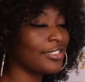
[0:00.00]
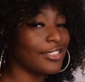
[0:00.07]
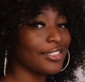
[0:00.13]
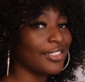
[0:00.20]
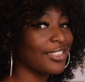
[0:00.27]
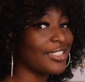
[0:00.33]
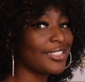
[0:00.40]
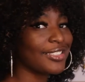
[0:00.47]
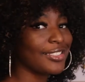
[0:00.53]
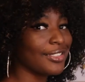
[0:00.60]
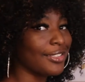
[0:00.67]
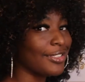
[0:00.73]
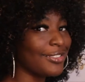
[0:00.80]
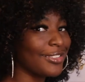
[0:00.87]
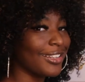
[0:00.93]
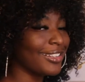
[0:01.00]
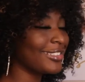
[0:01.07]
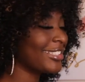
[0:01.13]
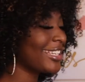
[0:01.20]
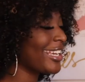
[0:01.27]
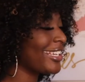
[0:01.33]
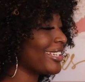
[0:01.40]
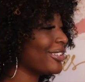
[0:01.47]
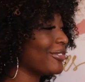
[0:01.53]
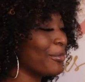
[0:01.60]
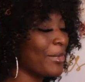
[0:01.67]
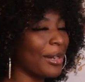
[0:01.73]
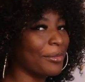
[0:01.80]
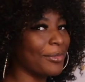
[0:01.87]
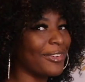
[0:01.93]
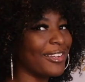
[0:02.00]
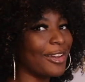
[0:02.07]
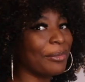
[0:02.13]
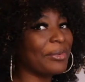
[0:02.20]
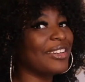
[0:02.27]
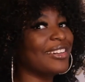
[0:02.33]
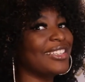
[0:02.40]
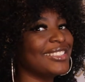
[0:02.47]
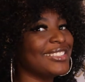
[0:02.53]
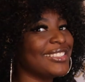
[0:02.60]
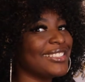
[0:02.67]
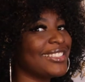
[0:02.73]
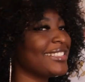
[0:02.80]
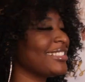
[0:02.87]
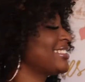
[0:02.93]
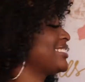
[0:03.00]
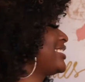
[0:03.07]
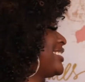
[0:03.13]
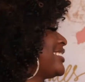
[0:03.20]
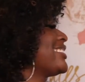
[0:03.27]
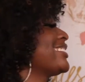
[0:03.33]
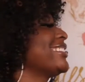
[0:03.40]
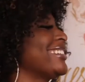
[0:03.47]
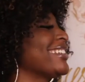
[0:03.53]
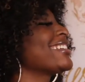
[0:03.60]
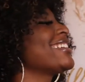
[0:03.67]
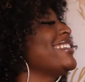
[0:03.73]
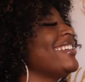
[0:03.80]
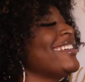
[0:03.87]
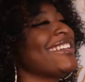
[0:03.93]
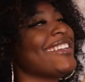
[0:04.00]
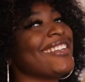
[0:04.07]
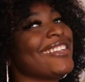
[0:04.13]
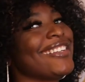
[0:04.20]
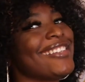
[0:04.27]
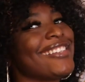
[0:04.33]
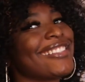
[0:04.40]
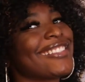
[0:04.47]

auntie, you know. Can't go mama, we gonna be aunties. Yeah,